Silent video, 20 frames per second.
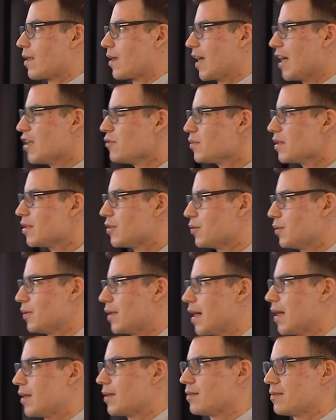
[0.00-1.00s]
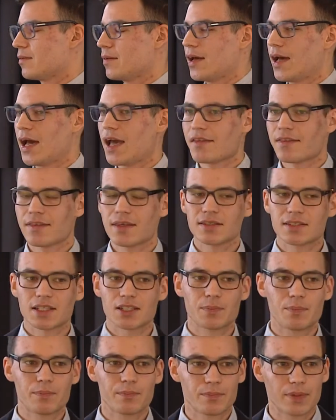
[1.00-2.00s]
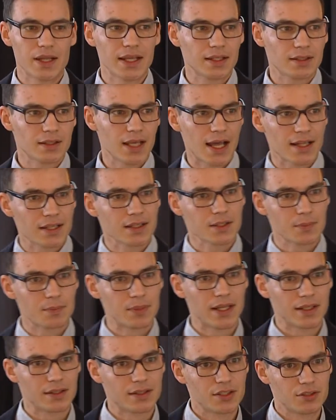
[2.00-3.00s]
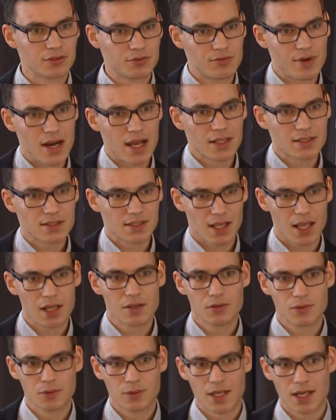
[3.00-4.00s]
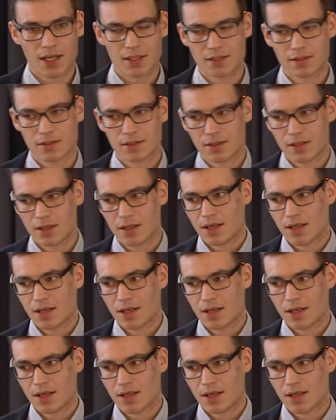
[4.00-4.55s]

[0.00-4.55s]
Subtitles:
Can we do that? I think that antiplatelet drugs can do that.